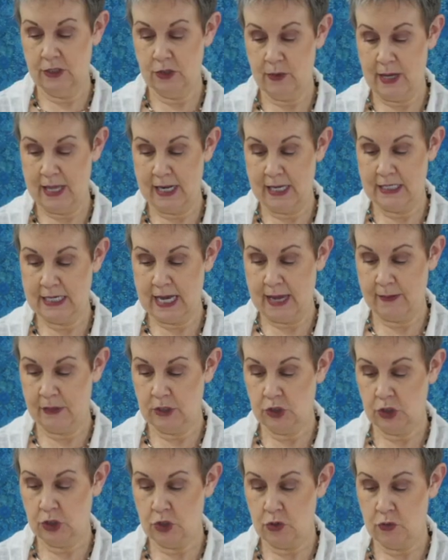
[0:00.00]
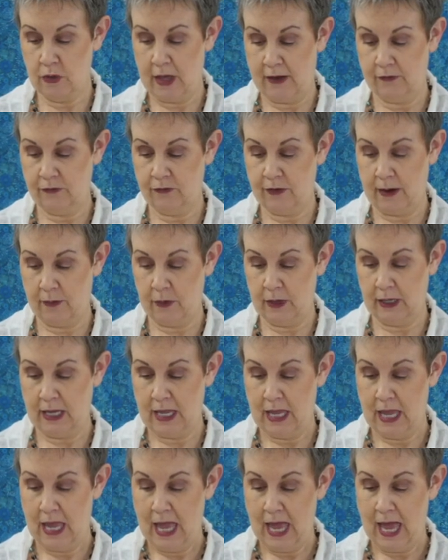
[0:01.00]
do any damage to that fabric
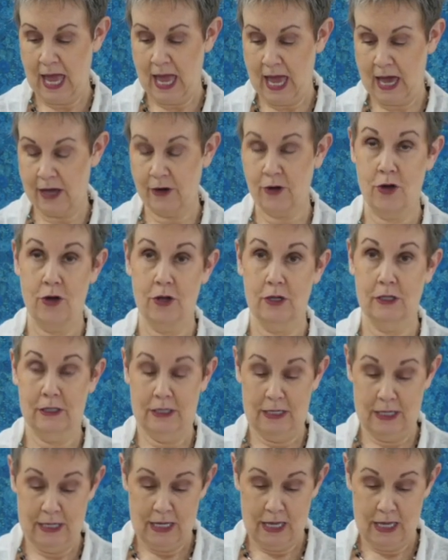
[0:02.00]
at all.